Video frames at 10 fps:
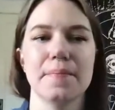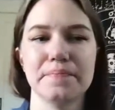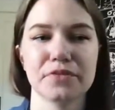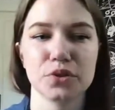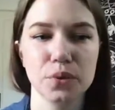
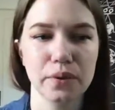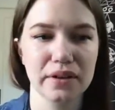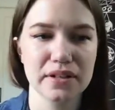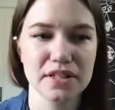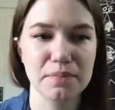through our
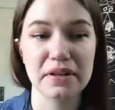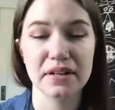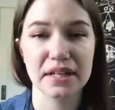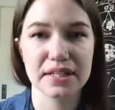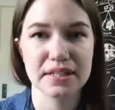
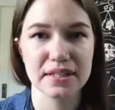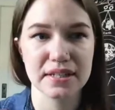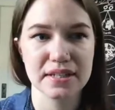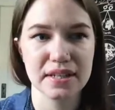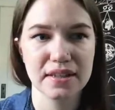
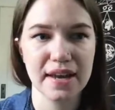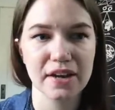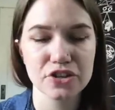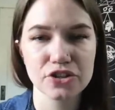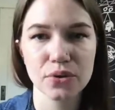experiences, and they are
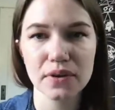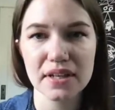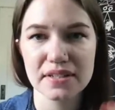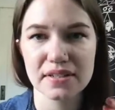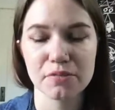
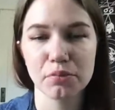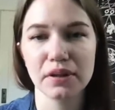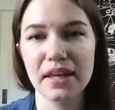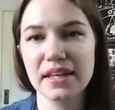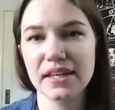stories that are
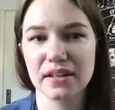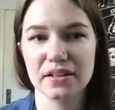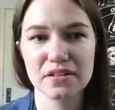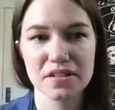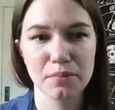playing in our
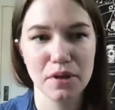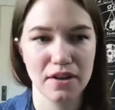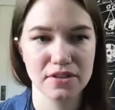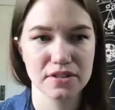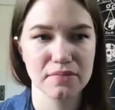
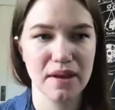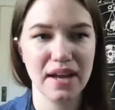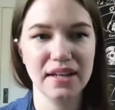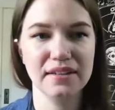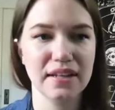subconscious
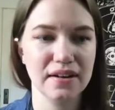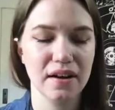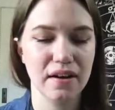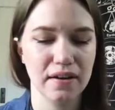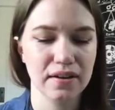mind that
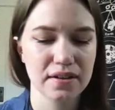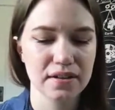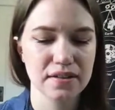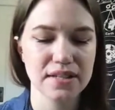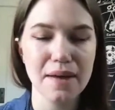are
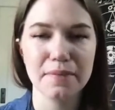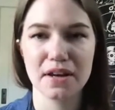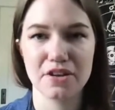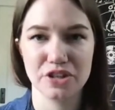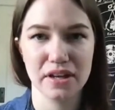
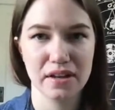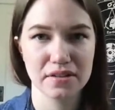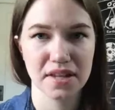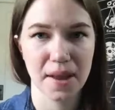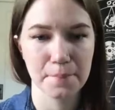sabotaging
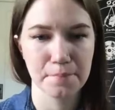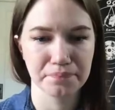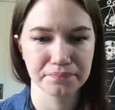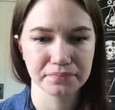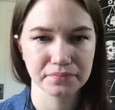us.
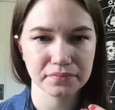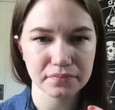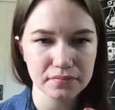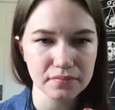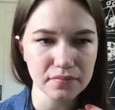
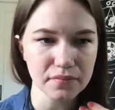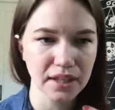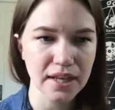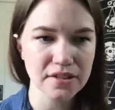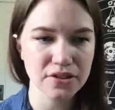
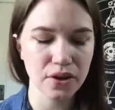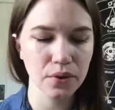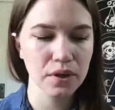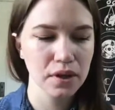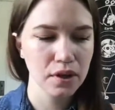And
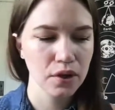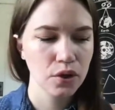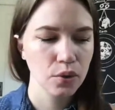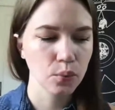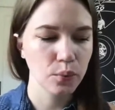so
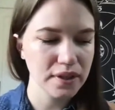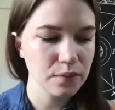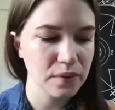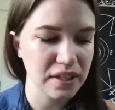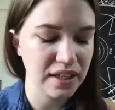when
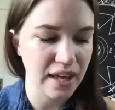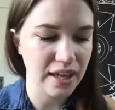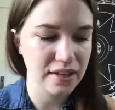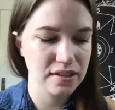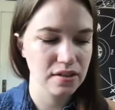we
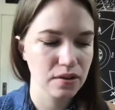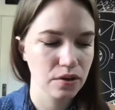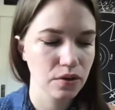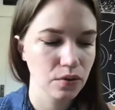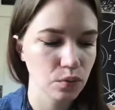get
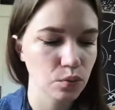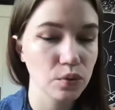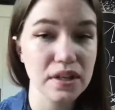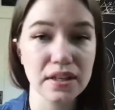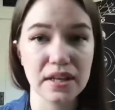
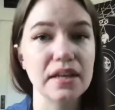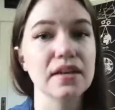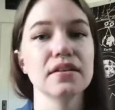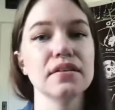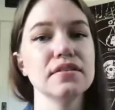really
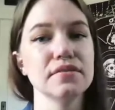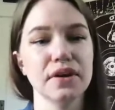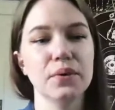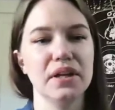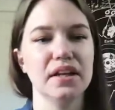
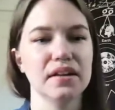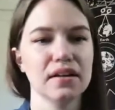devoted